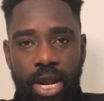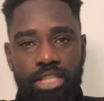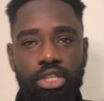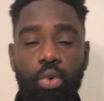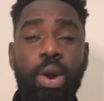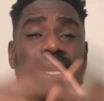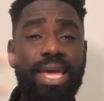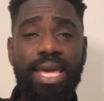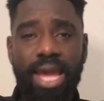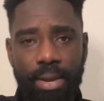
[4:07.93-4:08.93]
right so when
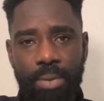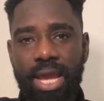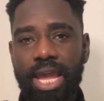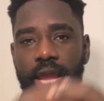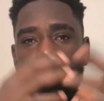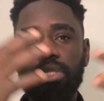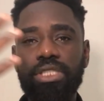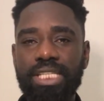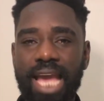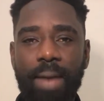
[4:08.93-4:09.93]
they came it
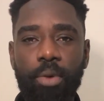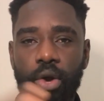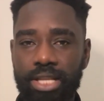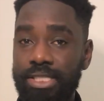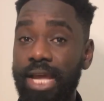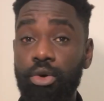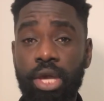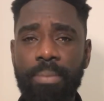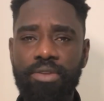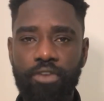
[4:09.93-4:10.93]
was yabo and Tiannah
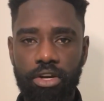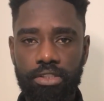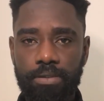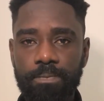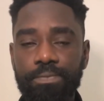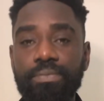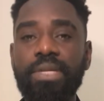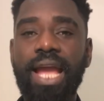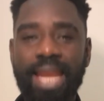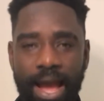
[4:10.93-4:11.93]
came in first
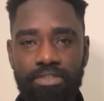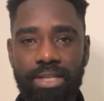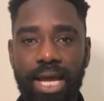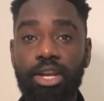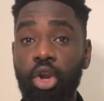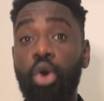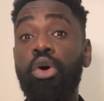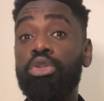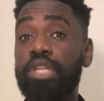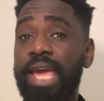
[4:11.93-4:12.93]
and after that laura
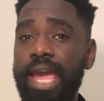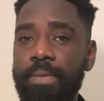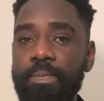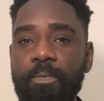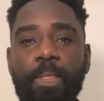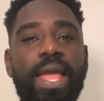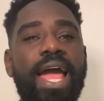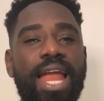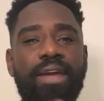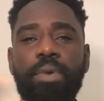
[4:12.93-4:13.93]
also came
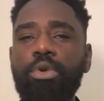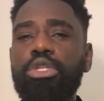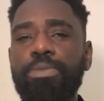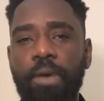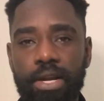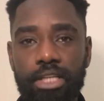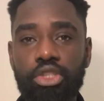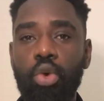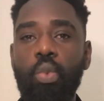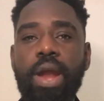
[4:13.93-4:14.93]
and everybody was bonding.
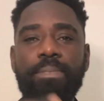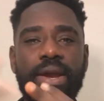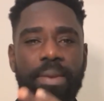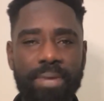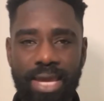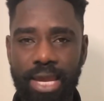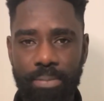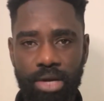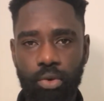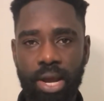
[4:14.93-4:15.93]
So when Miriam came in,